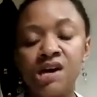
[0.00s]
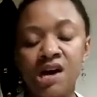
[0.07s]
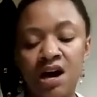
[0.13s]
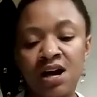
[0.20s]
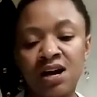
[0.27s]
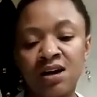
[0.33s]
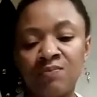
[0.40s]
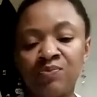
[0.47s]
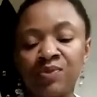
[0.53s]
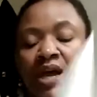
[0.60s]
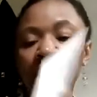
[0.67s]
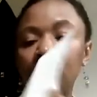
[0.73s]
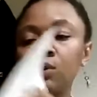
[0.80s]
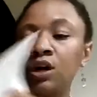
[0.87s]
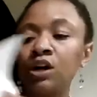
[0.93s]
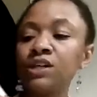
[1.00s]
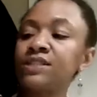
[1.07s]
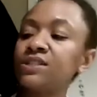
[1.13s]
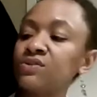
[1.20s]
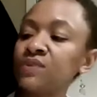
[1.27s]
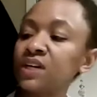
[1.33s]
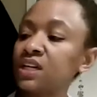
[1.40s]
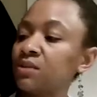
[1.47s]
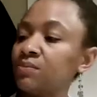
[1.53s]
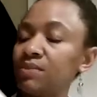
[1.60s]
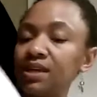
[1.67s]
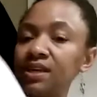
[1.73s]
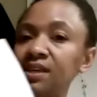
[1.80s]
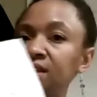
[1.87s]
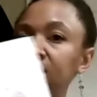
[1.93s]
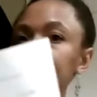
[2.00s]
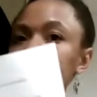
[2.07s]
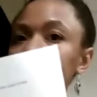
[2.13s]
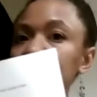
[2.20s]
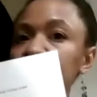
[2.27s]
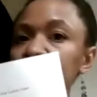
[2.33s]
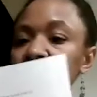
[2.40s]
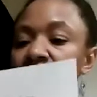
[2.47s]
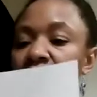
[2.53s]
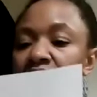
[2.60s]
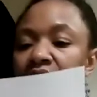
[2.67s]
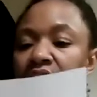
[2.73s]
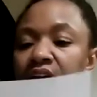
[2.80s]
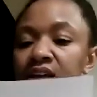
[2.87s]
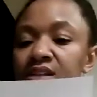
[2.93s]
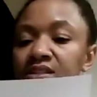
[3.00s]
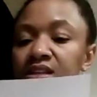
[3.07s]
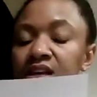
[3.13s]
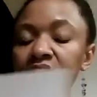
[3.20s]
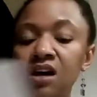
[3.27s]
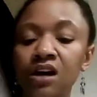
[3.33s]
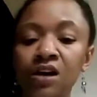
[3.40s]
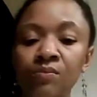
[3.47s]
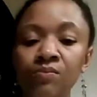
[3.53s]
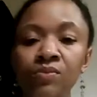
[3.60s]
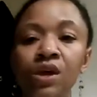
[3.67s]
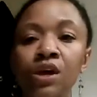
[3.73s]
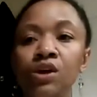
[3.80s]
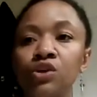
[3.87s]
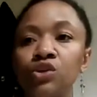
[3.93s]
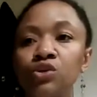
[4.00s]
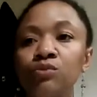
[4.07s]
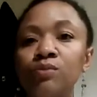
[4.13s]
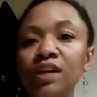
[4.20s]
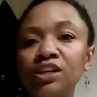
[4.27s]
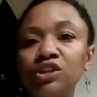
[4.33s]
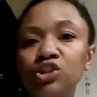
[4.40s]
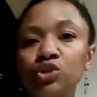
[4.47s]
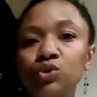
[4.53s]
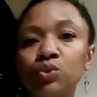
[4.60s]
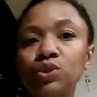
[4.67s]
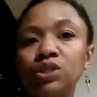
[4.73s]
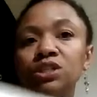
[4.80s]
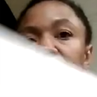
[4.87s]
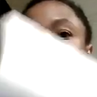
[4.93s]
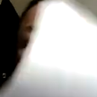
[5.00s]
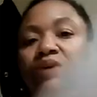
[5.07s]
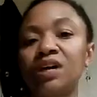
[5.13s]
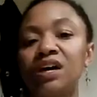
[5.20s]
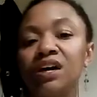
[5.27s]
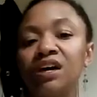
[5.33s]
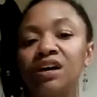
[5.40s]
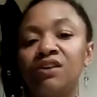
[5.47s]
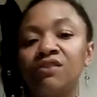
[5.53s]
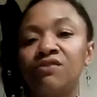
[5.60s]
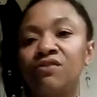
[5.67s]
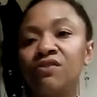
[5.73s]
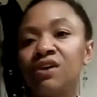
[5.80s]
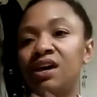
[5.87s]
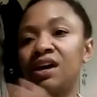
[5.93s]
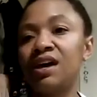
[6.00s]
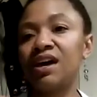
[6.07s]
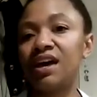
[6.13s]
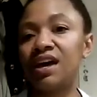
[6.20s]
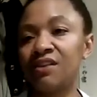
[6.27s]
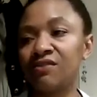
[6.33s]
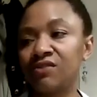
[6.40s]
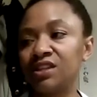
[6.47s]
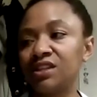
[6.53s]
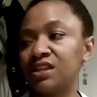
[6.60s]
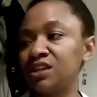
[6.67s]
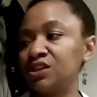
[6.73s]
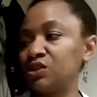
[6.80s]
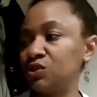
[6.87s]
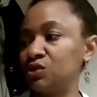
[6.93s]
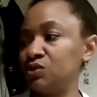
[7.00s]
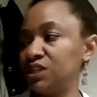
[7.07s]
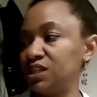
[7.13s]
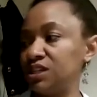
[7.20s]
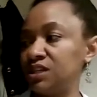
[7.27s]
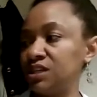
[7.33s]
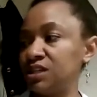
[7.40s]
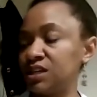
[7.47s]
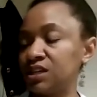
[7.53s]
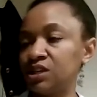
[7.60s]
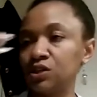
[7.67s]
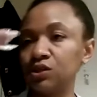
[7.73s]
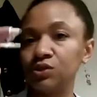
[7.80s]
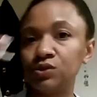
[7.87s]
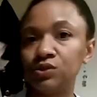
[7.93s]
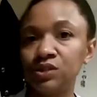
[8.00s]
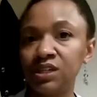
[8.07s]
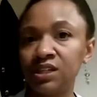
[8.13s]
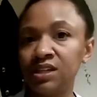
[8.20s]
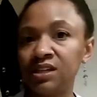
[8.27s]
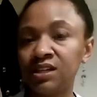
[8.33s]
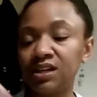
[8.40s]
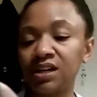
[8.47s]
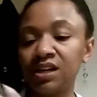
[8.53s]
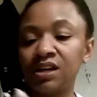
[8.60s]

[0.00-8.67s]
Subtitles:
I would also recommend that you make sure you have everything you need, including